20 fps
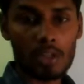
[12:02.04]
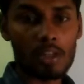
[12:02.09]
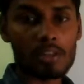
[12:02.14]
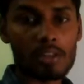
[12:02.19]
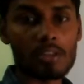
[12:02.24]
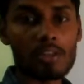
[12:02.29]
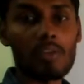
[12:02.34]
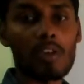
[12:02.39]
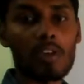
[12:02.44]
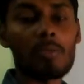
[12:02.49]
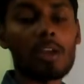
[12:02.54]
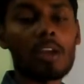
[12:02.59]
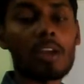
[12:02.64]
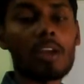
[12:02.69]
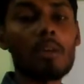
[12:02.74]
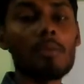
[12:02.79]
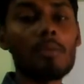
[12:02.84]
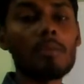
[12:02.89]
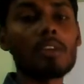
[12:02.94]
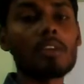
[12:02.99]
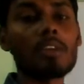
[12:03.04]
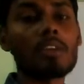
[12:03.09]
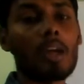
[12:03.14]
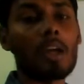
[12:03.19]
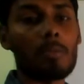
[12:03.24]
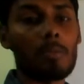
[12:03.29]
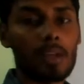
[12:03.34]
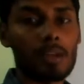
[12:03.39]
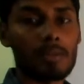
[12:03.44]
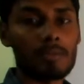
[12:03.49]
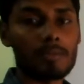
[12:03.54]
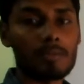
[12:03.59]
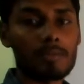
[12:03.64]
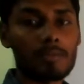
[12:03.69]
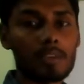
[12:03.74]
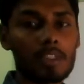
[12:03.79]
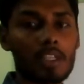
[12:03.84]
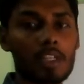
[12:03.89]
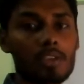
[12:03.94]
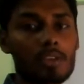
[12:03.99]
also will become double.
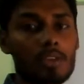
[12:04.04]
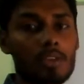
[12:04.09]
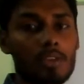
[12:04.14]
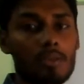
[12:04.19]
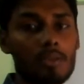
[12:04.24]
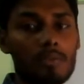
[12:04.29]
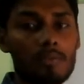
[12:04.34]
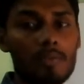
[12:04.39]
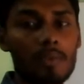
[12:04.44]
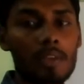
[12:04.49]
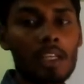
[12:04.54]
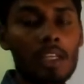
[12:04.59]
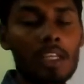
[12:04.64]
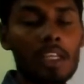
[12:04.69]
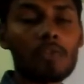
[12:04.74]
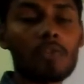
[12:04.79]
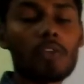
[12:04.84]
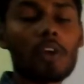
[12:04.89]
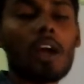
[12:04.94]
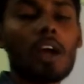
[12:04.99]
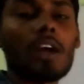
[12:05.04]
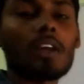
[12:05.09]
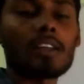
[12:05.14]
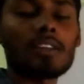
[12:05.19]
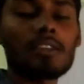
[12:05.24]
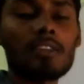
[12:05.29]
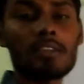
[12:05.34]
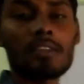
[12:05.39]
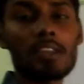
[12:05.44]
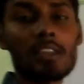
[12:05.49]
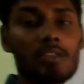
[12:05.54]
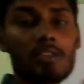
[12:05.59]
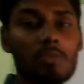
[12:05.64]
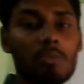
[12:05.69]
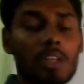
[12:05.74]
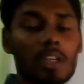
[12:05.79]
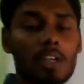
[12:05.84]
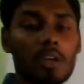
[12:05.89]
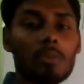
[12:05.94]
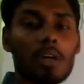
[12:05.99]
That's it. If resistance will
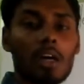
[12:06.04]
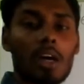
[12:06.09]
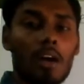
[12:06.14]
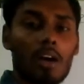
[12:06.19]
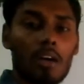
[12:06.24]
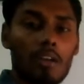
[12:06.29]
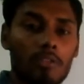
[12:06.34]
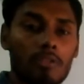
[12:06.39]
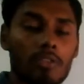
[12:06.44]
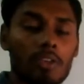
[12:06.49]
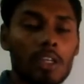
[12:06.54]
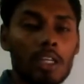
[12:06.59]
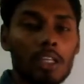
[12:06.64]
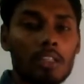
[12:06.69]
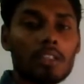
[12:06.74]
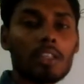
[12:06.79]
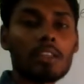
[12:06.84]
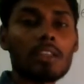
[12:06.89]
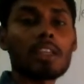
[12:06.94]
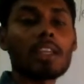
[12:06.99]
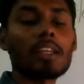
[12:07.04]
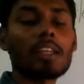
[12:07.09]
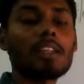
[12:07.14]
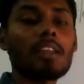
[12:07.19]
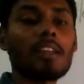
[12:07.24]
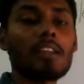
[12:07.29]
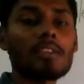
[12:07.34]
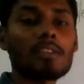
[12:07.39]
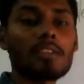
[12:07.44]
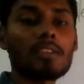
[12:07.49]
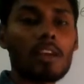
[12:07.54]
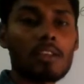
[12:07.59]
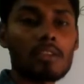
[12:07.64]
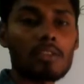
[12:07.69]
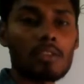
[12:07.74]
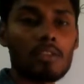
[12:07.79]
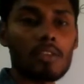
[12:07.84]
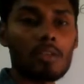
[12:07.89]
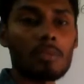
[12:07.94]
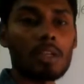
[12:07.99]
become half, then the heat energy
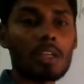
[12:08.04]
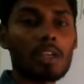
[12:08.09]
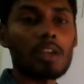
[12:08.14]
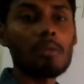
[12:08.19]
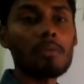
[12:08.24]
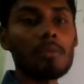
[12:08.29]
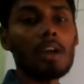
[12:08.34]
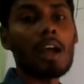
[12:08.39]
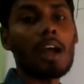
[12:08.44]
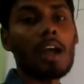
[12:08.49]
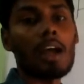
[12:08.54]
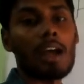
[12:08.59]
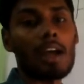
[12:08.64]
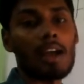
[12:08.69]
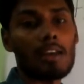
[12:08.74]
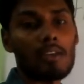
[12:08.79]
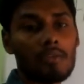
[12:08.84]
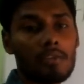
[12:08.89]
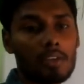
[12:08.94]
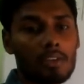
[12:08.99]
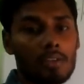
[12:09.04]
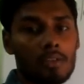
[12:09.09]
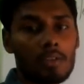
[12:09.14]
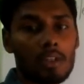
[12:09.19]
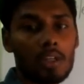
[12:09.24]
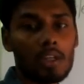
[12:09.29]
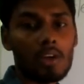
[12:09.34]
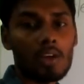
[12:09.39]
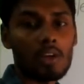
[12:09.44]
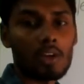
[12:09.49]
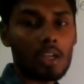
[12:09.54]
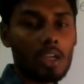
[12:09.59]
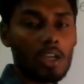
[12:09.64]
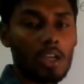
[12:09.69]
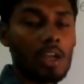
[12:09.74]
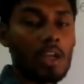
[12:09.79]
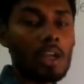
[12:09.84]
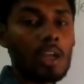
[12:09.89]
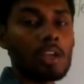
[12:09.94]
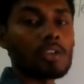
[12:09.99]
also will become half. Okay,
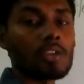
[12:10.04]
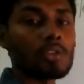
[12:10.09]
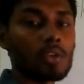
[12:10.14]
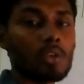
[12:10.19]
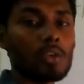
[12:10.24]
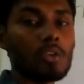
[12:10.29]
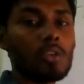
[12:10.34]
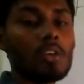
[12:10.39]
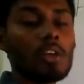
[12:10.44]
so